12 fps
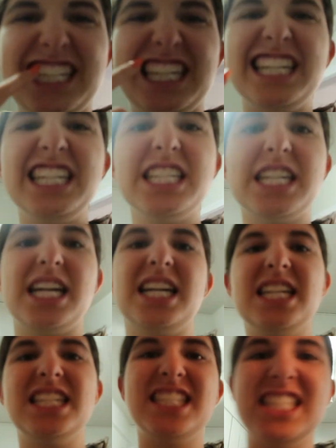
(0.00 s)
teeth
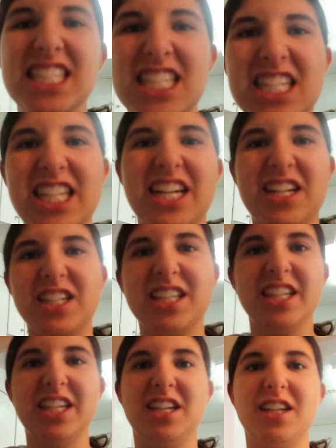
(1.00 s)
and they're like
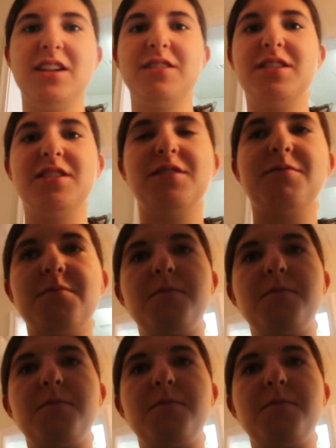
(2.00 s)
really gross.